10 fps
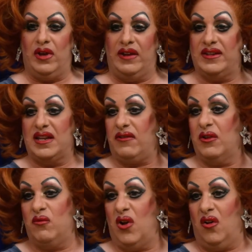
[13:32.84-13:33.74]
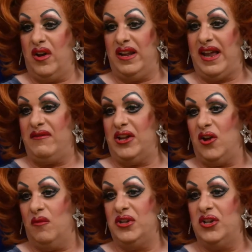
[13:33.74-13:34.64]
and there's nothing wrong in having
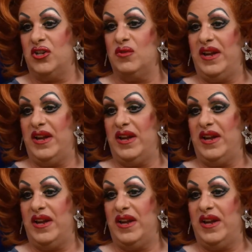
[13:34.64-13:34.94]
competitions.